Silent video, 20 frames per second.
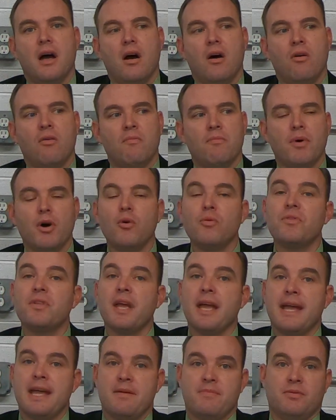on both
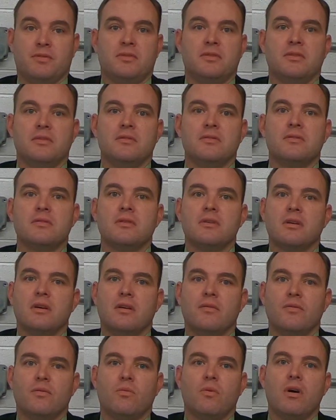campuses
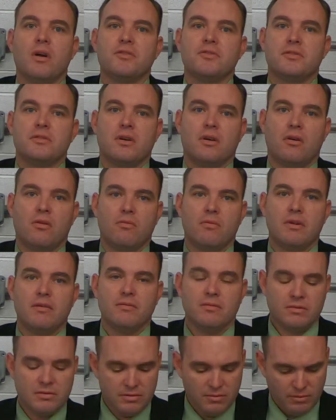of the Ouachita
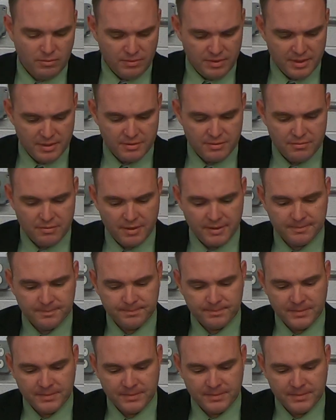River School District.